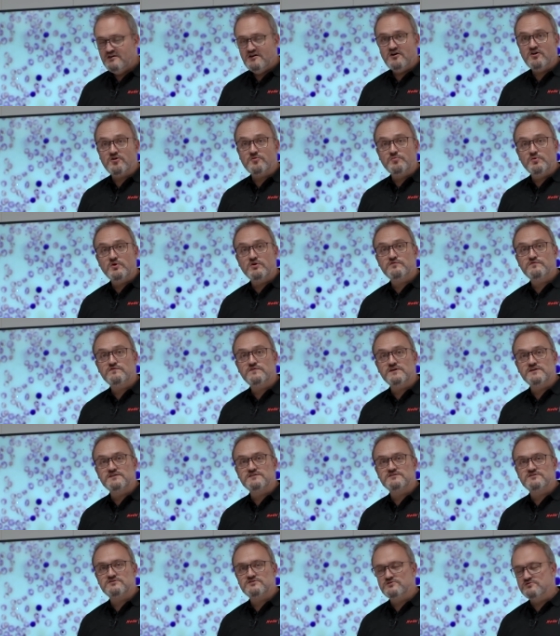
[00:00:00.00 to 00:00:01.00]
are
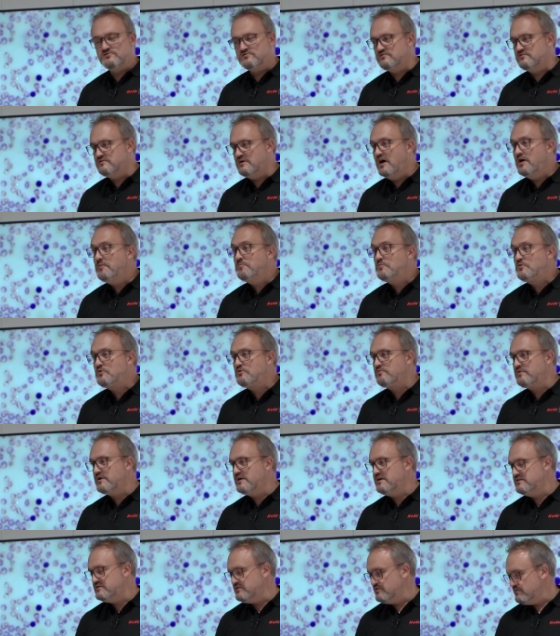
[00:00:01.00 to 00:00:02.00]
perfect to
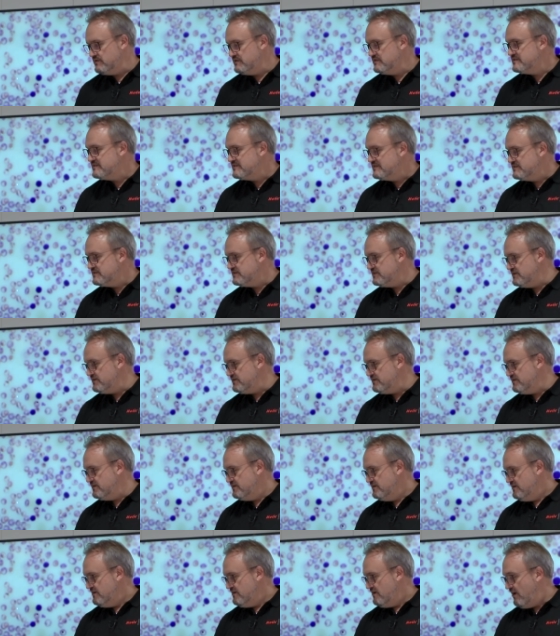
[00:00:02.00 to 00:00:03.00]
upgrade your
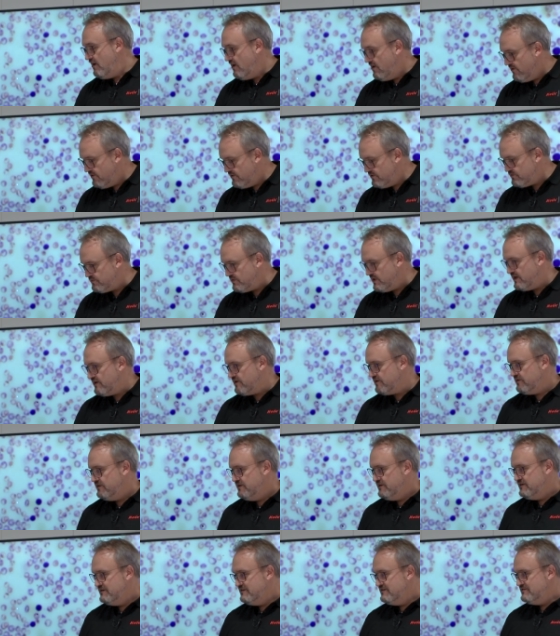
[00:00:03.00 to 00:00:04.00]
existing hardware
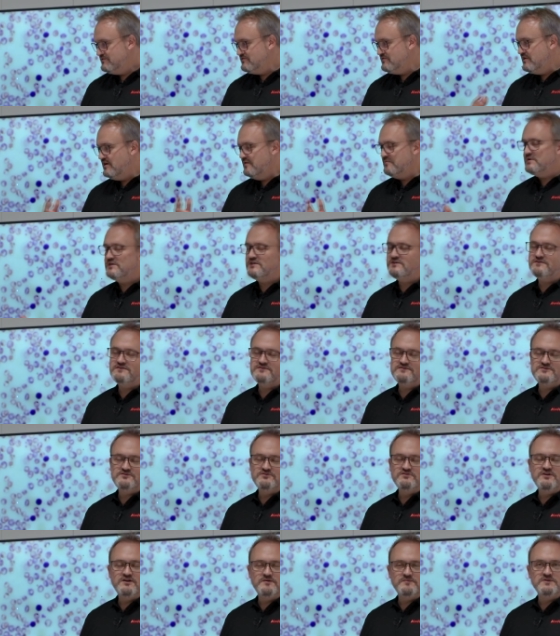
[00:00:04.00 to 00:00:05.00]
to coming
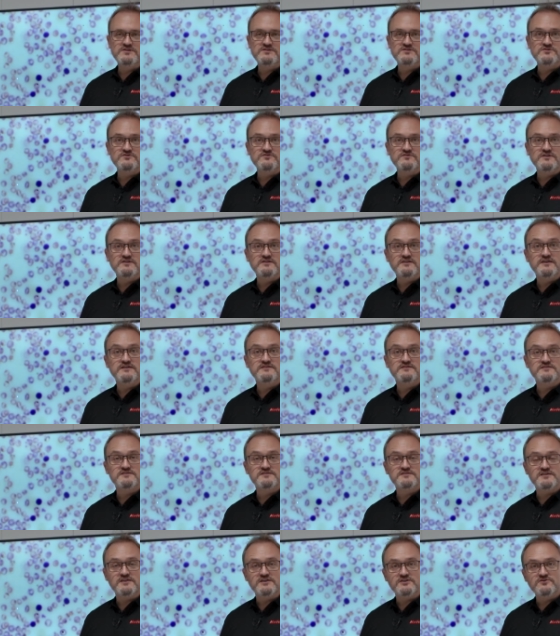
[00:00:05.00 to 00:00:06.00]
to come into the
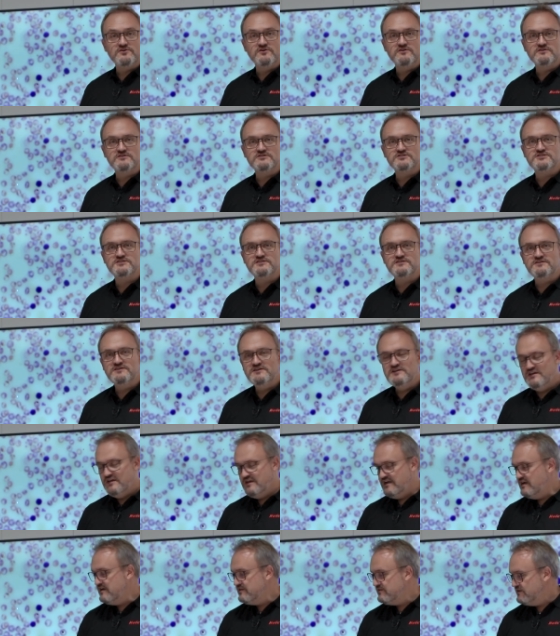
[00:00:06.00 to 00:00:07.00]
latest technology
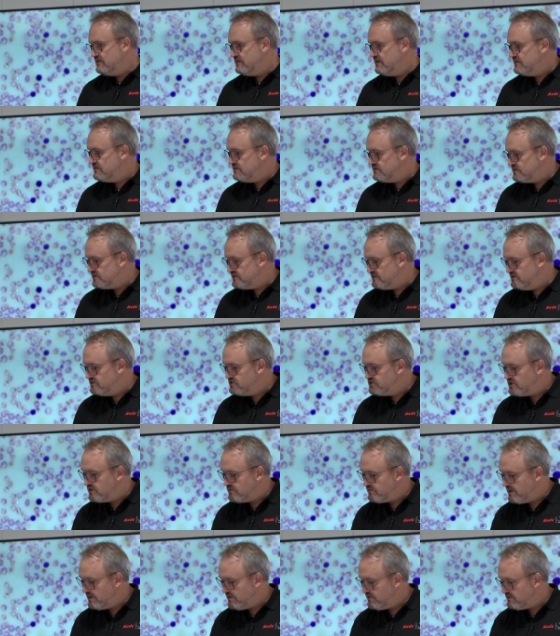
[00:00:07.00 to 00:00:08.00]
and the latest
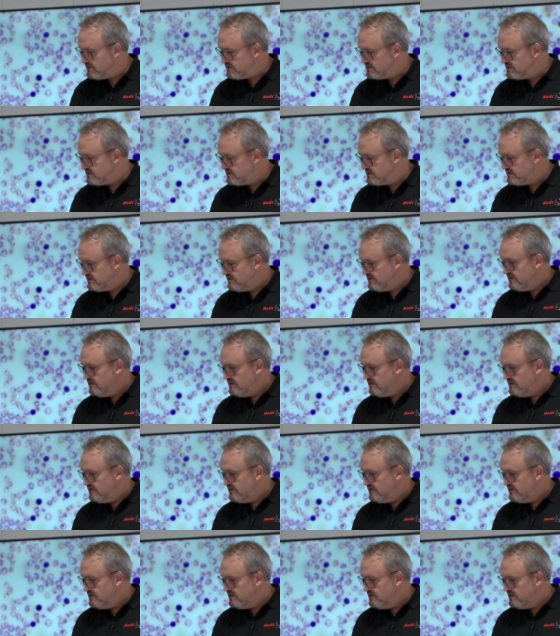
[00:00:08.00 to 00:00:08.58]
teaching methods.